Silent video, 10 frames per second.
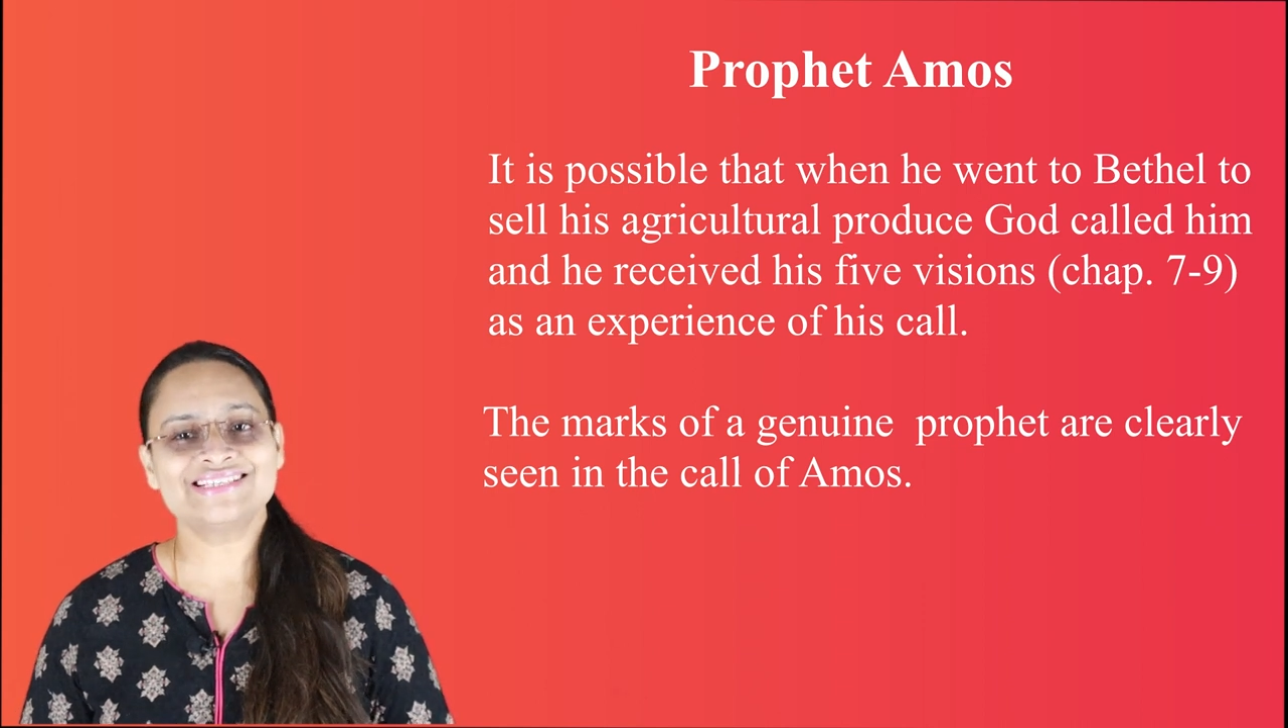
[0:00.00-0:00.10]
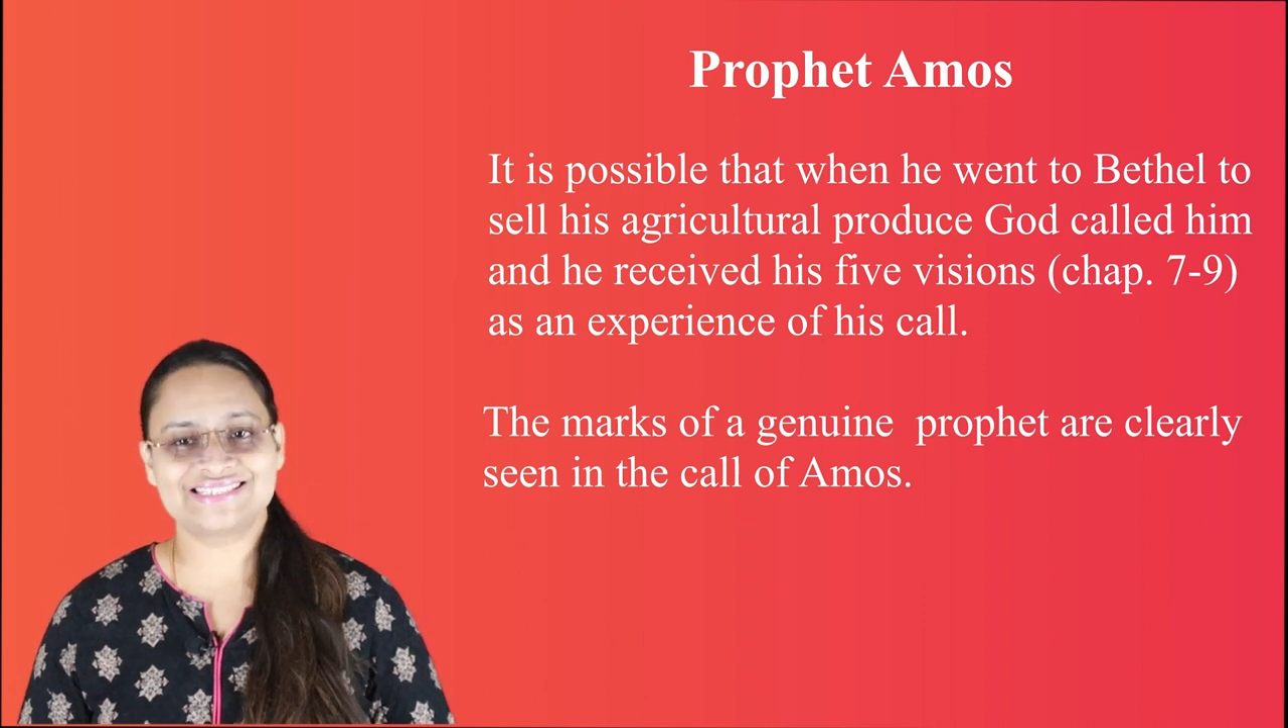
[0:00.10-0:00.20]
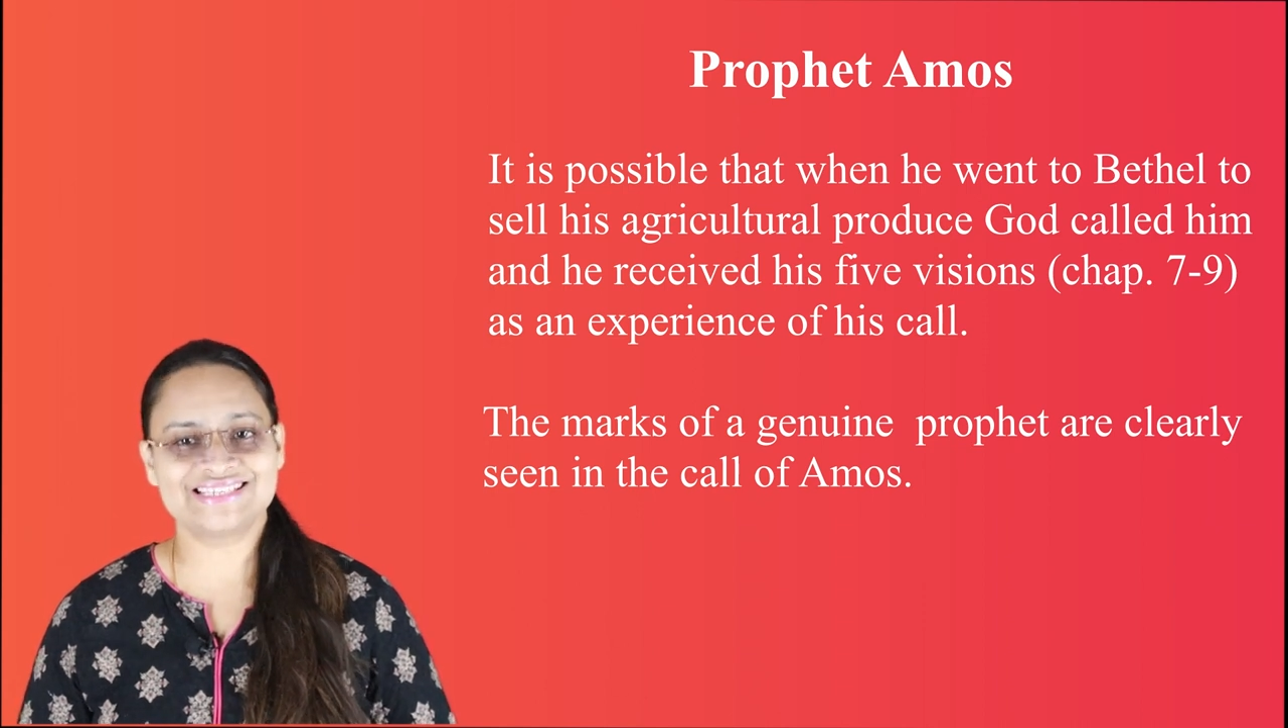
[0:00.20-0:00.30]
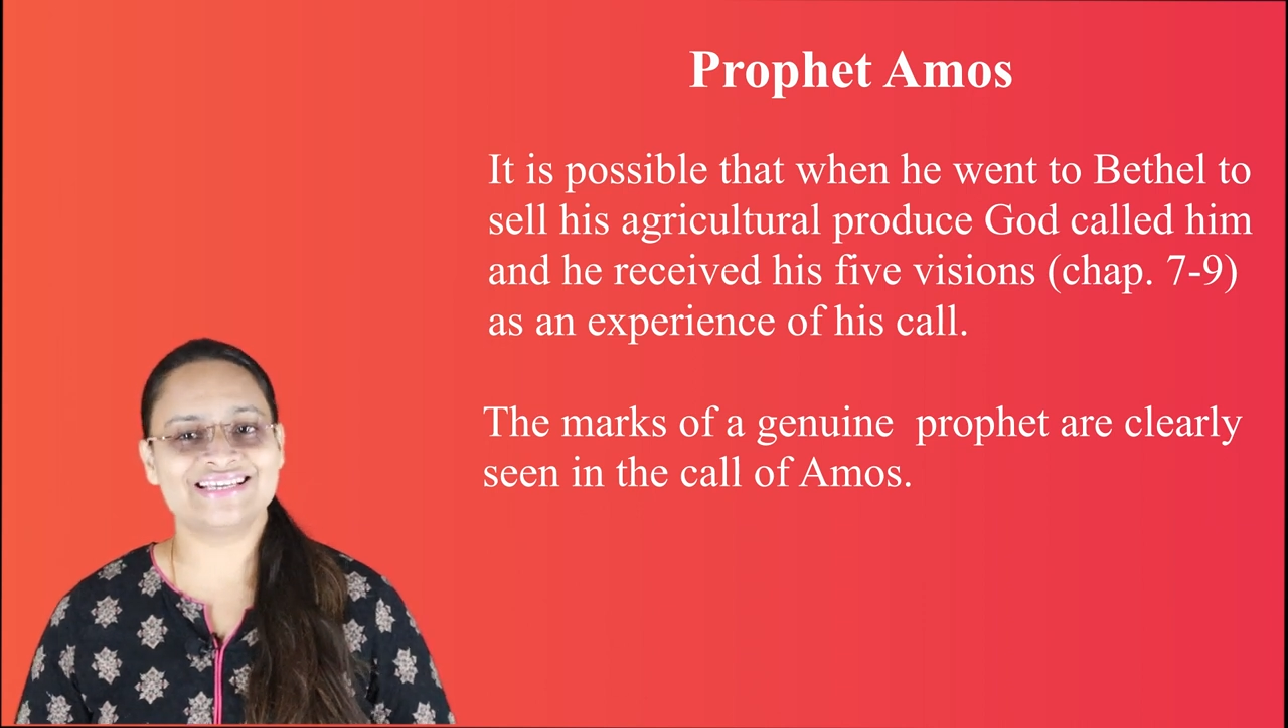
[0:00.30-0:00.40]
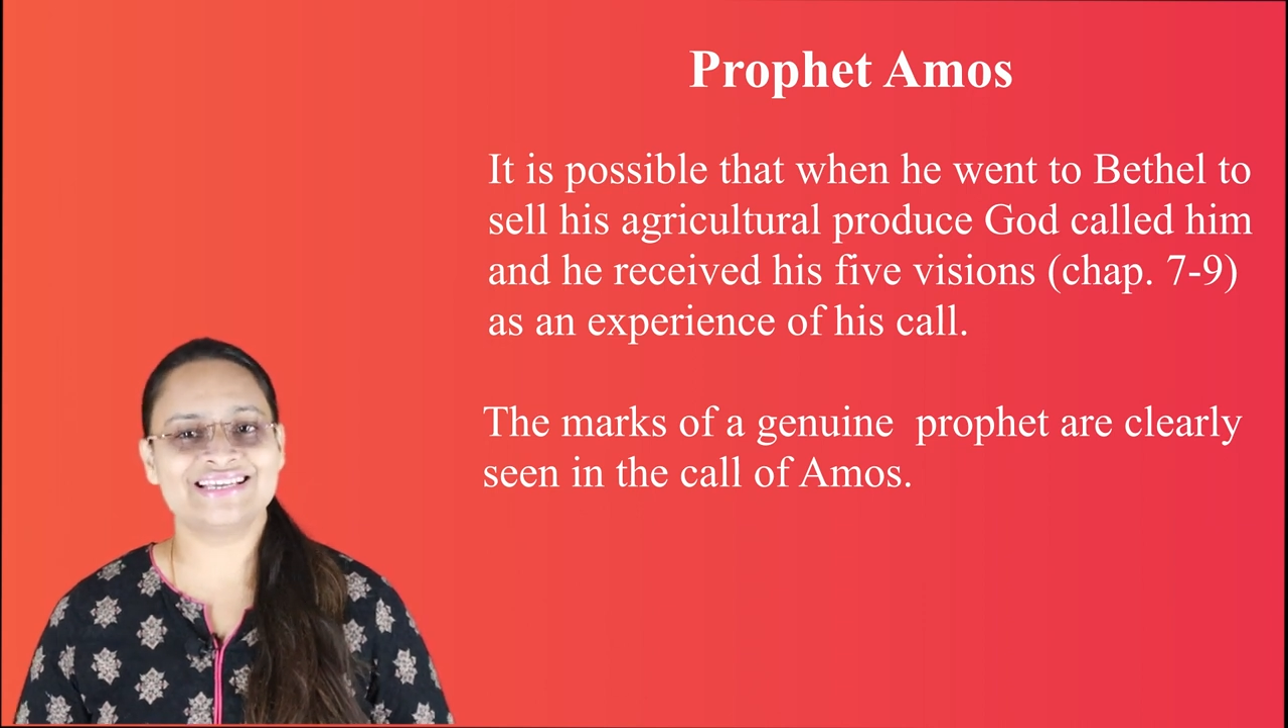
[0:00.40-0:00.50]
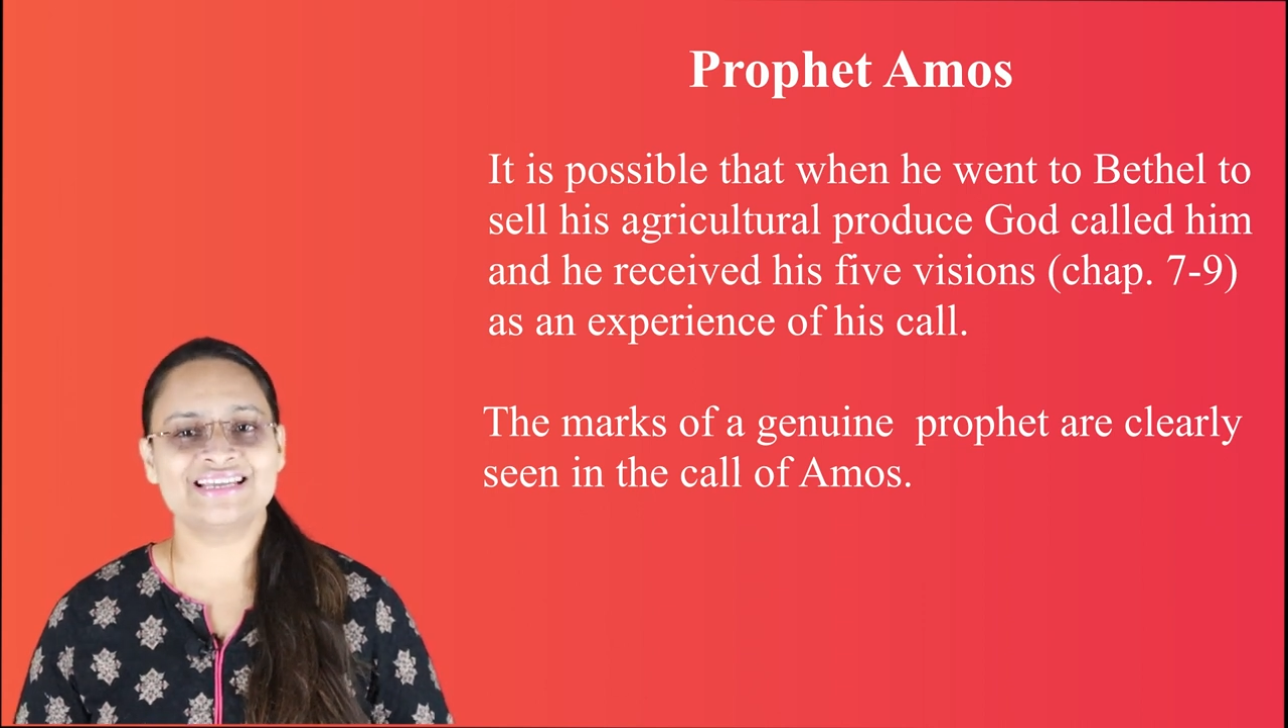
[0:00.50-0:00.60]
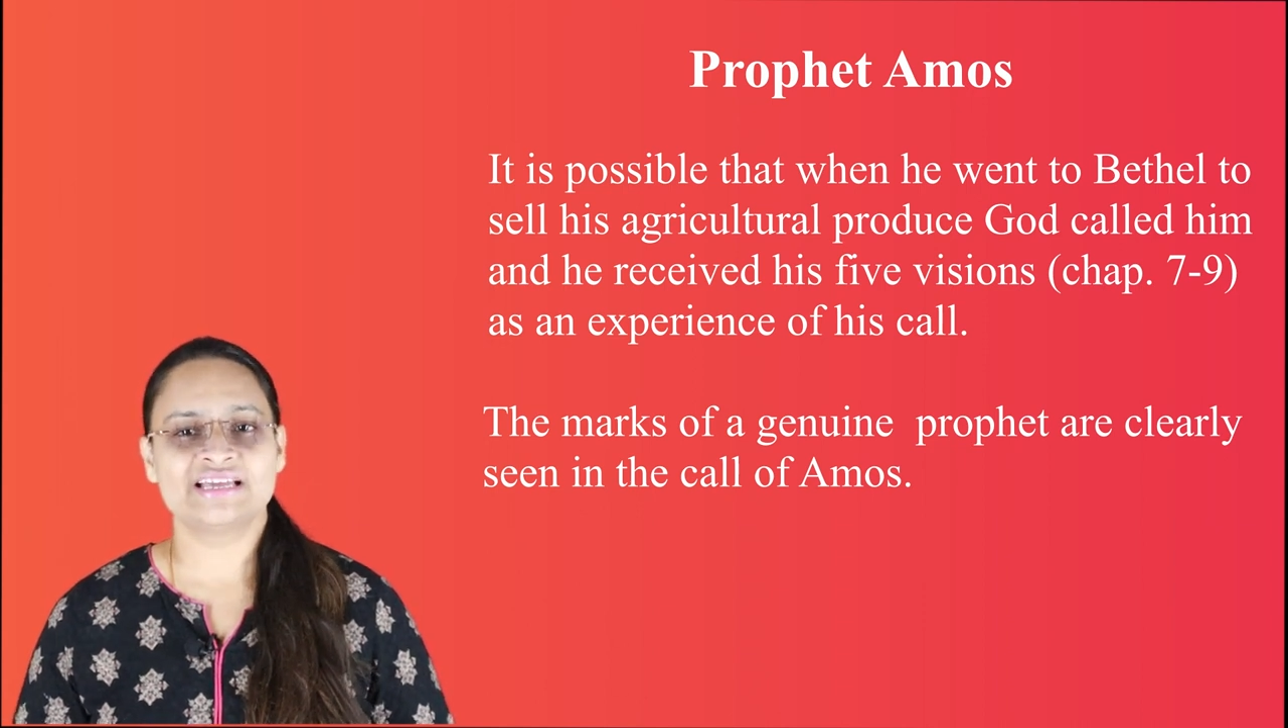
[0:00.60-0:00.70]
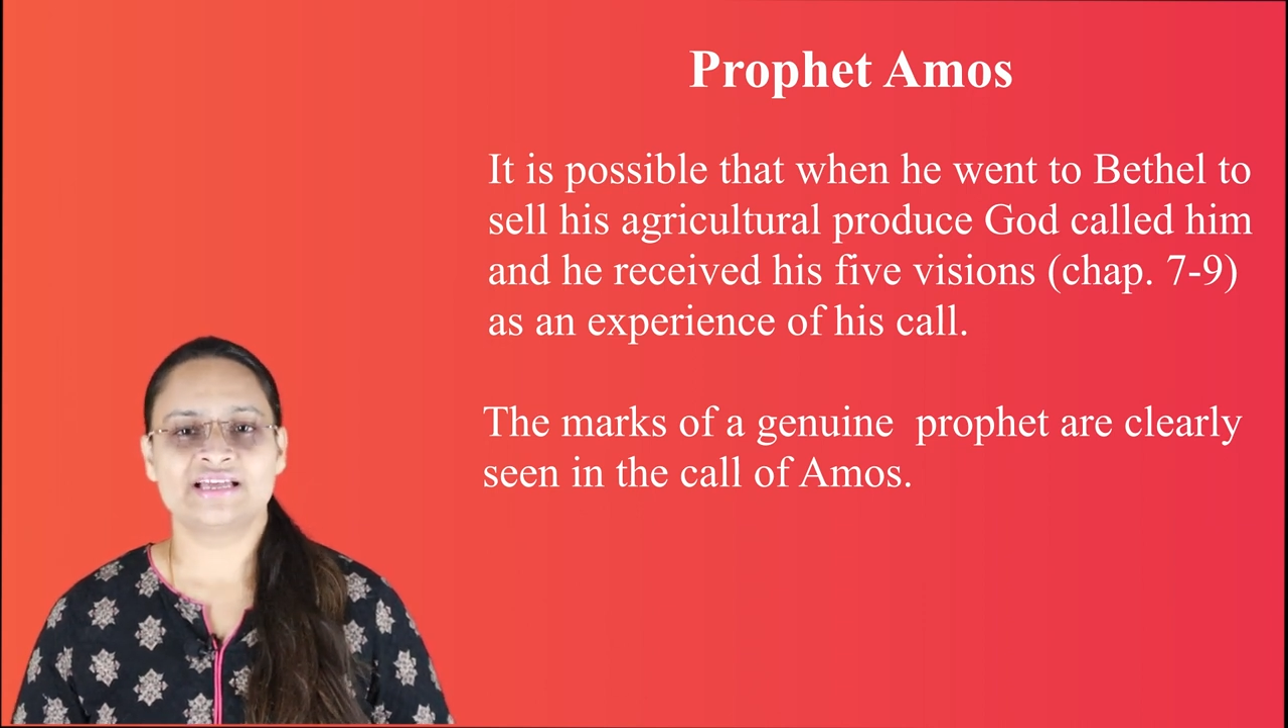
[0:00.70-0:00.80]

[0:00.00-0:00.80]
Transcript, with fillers: seen